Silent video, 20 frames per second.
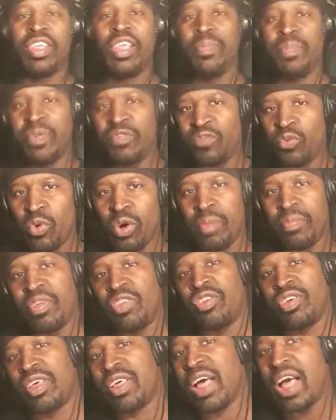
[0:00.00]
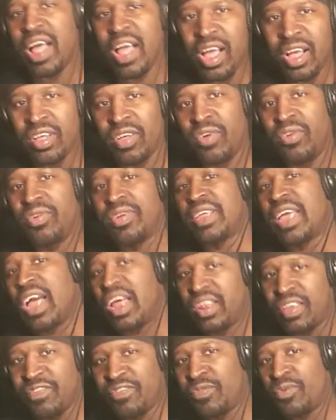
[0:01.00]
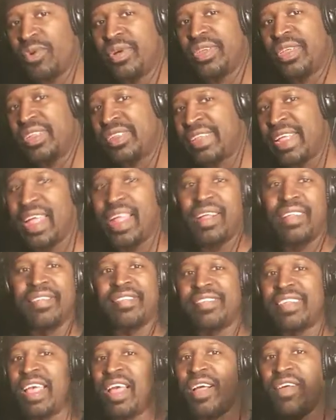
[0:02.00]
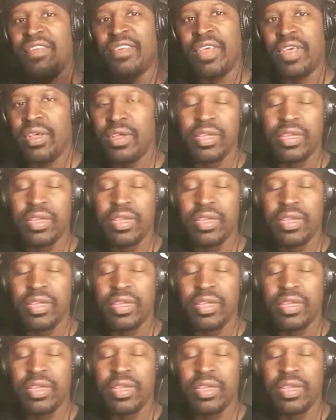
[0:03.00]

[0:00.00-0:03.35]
he perform in Chicago, California, down south,